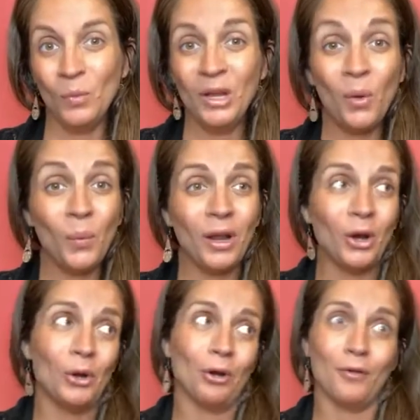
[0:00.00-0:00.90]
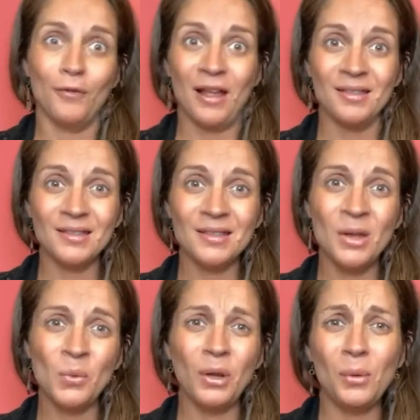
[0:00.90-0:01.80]
We don't want to hurt our
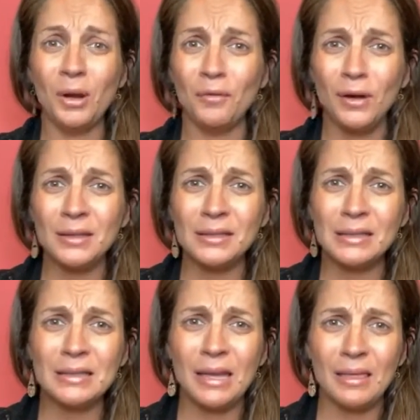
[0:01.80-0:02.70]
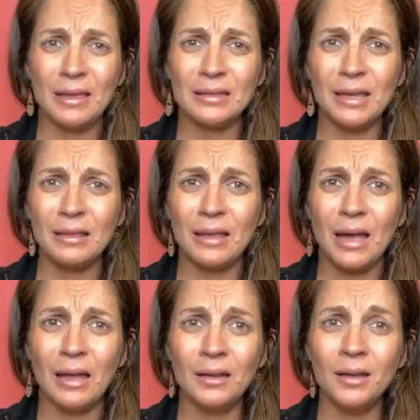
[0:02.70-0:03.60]
friends. We don't want our friends to say things like
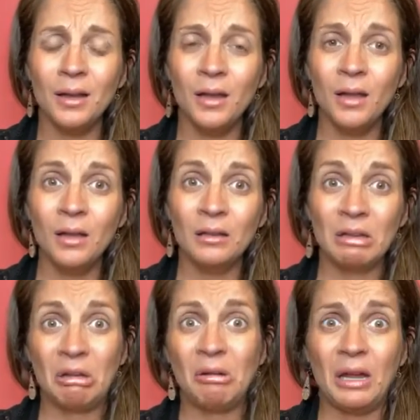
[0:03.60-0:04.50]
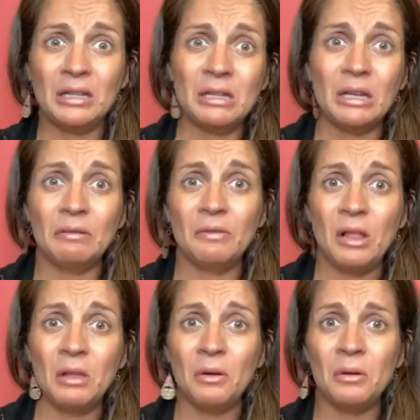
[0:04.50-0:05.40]
that. Oh, I had to
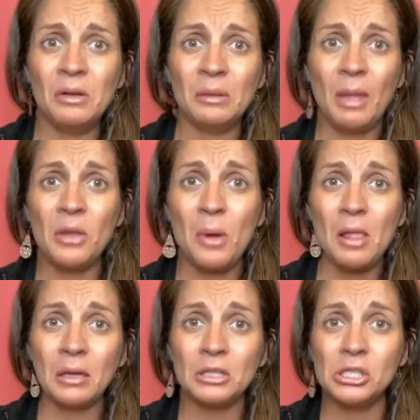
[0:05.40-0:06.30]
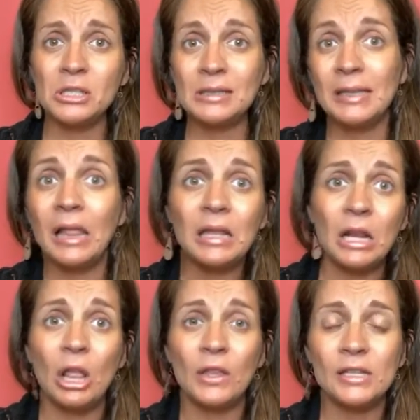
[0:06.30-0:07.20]
unfollow Emanuela because she's
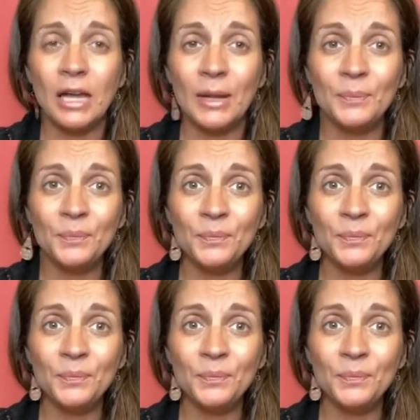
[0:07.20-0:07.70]
selling all the time.